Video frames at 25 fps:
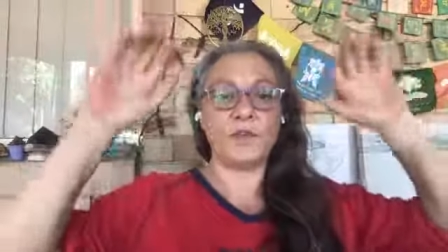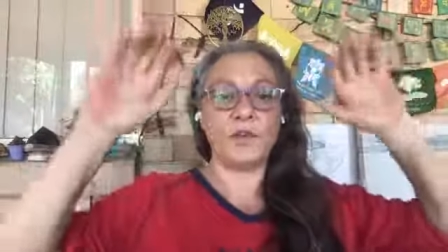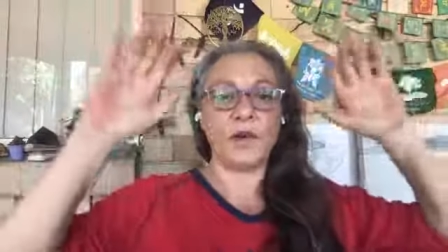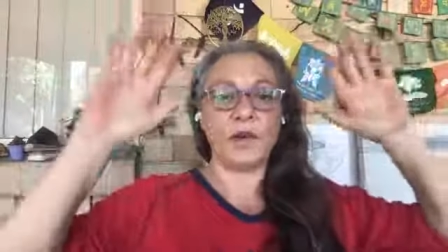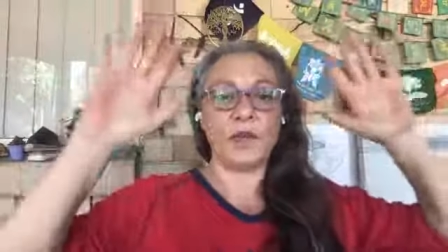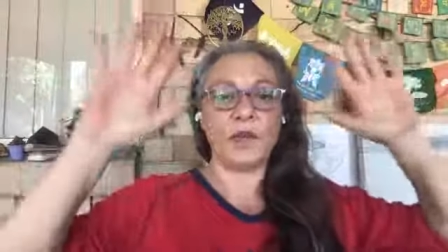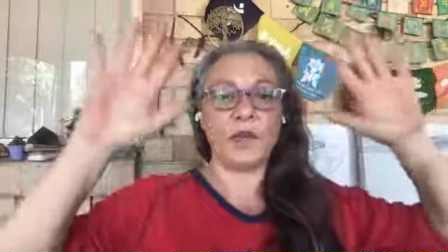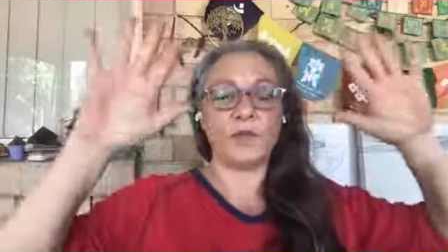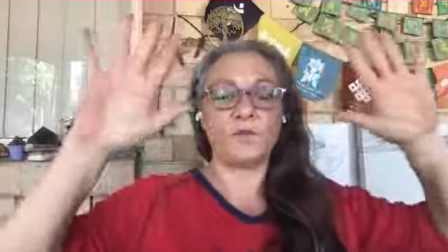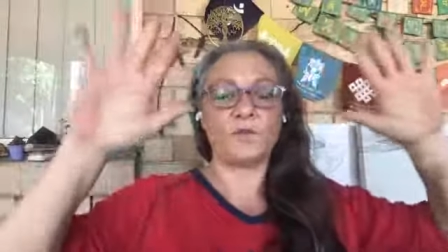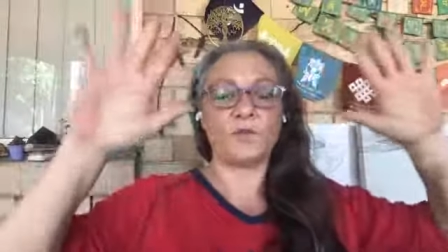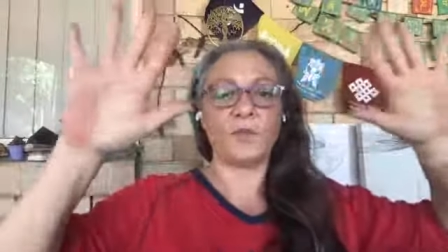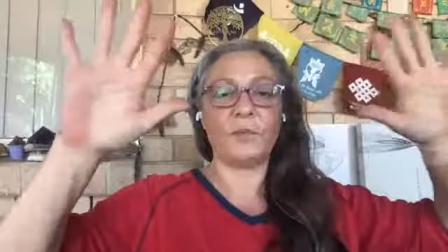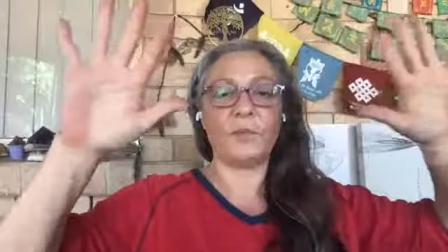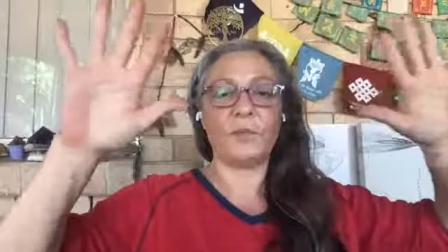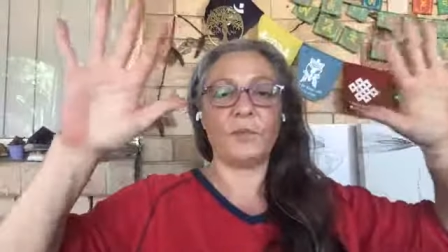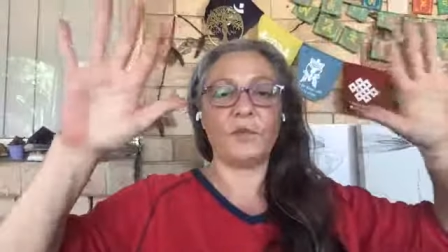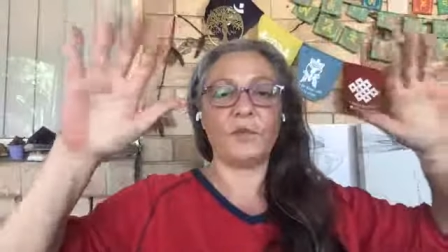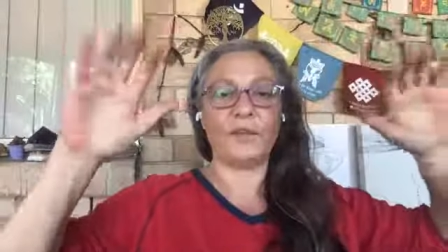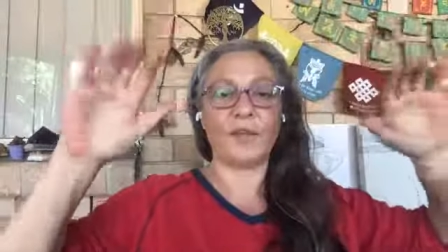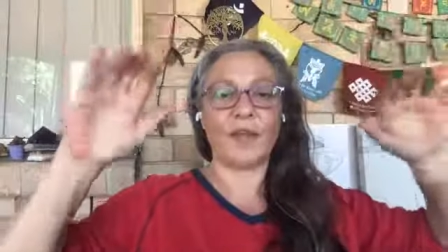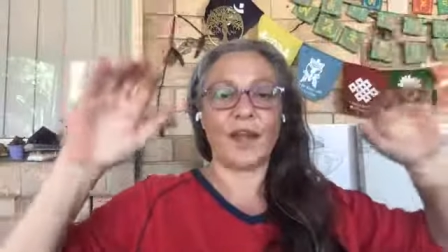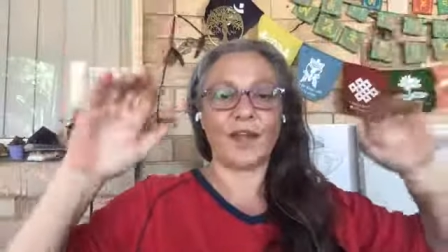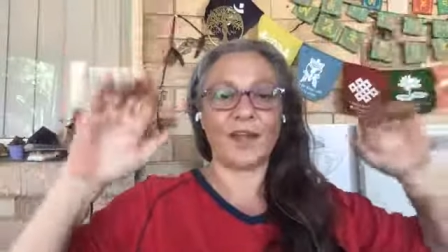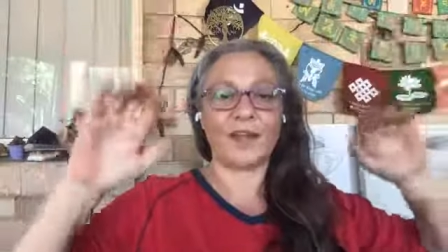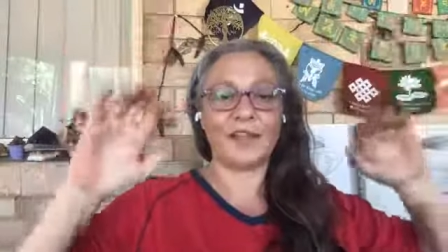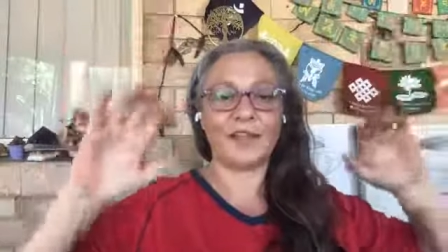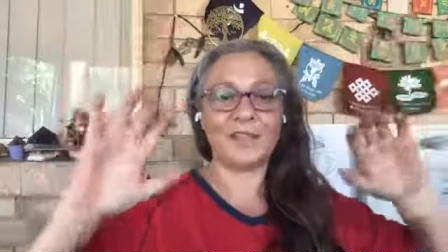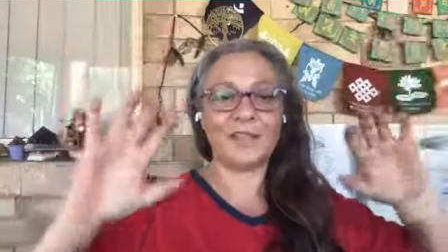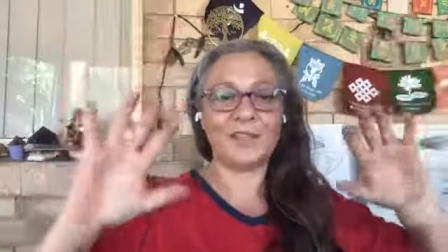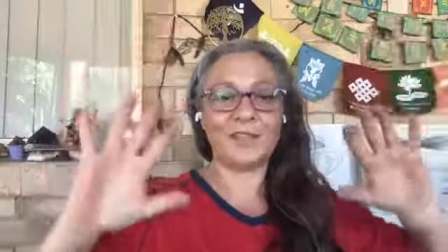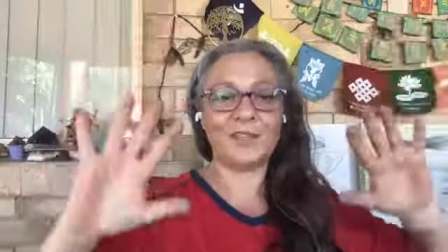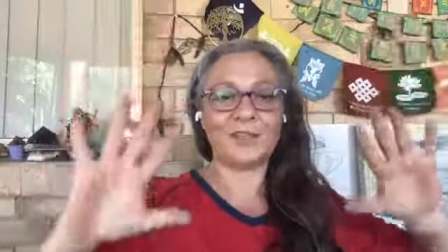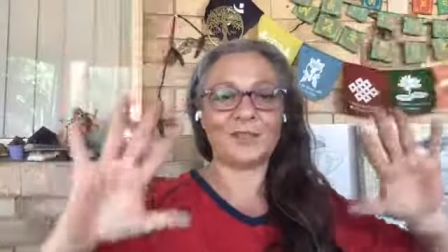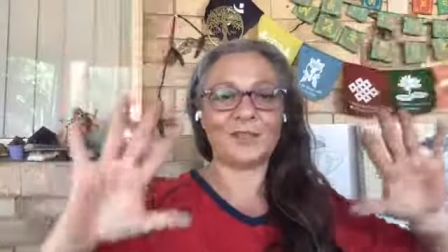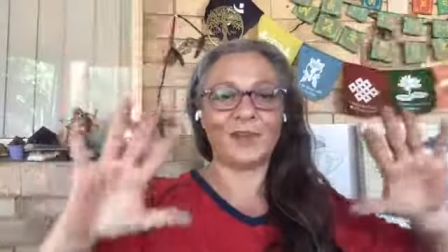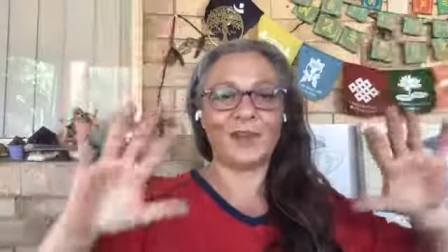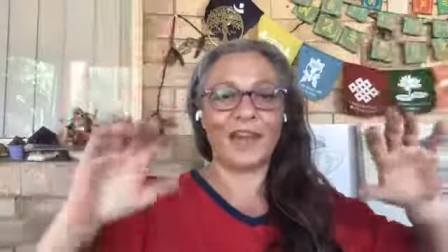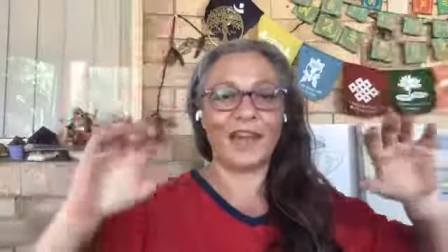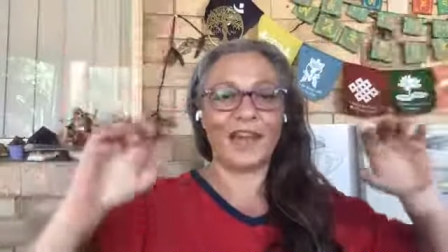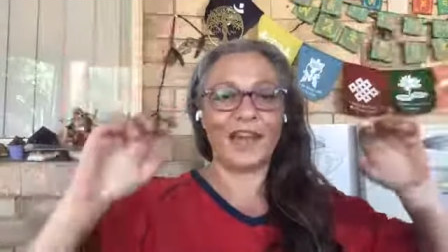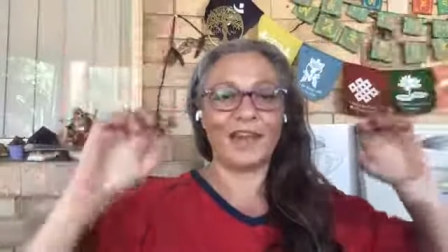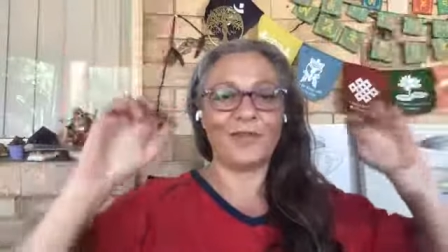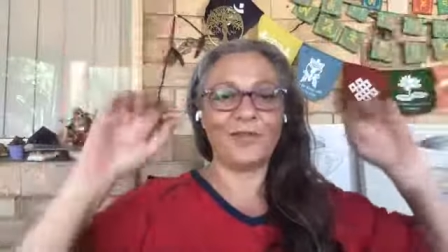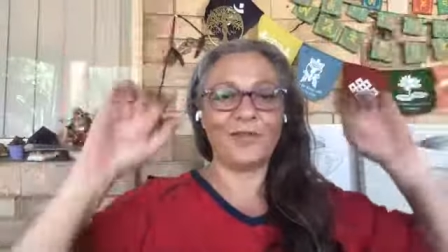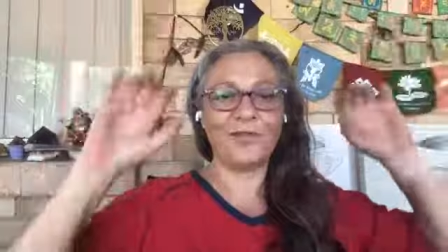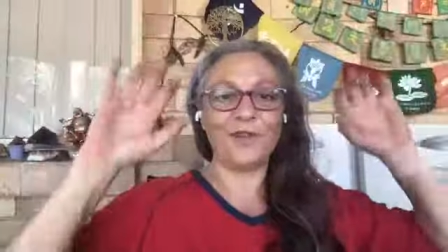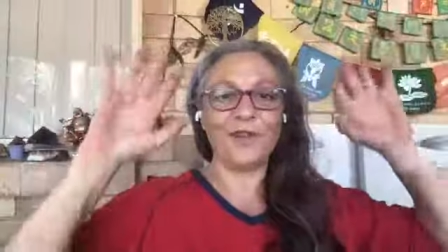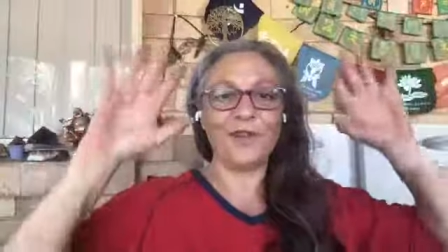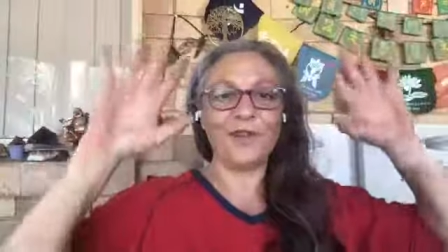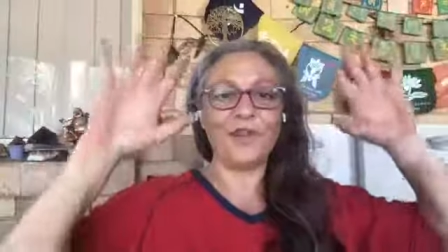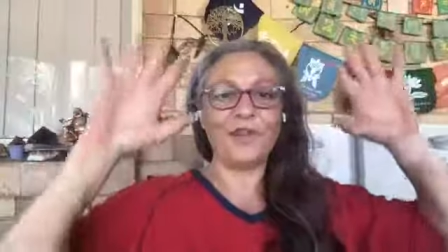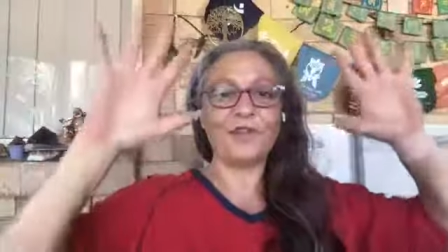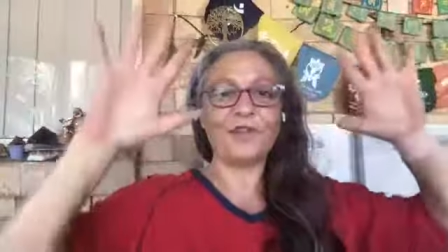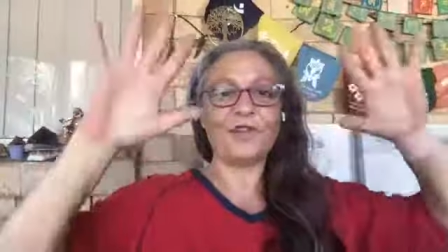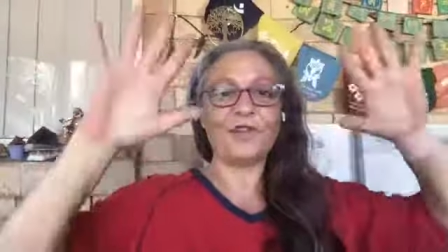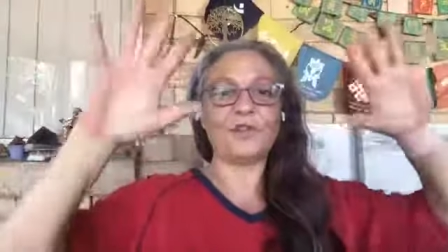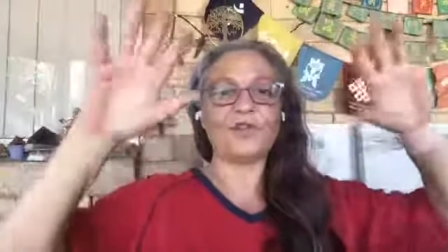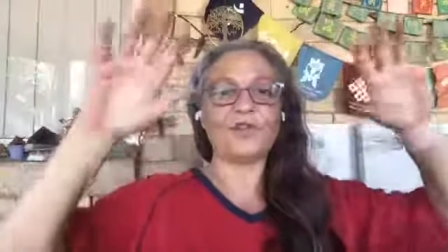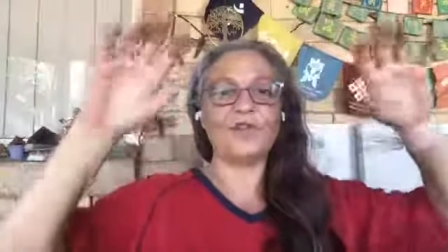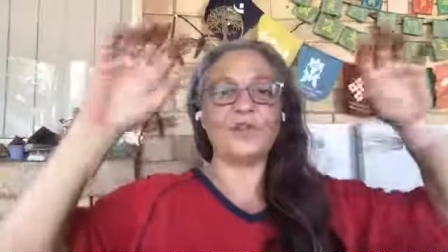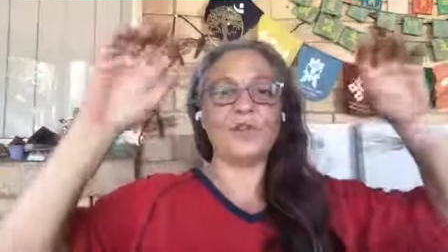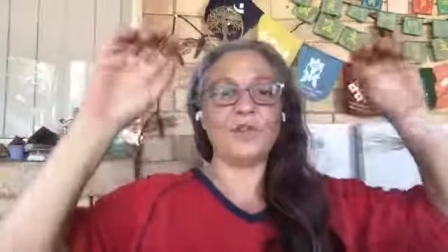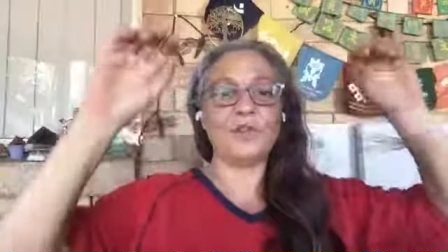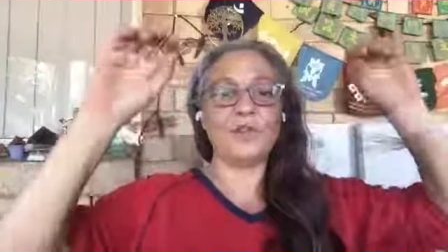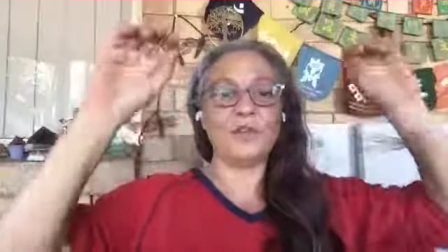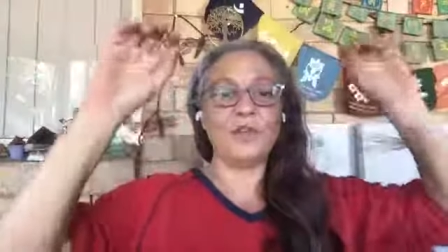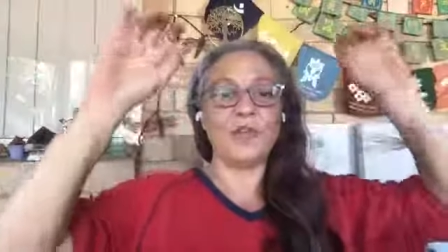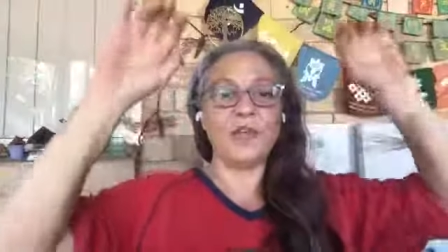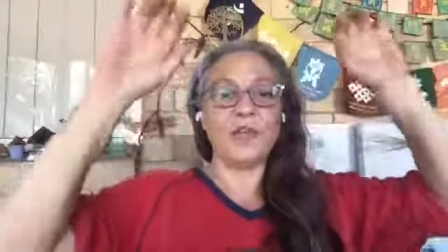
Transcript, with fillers: I come from pure unconditional love, truth,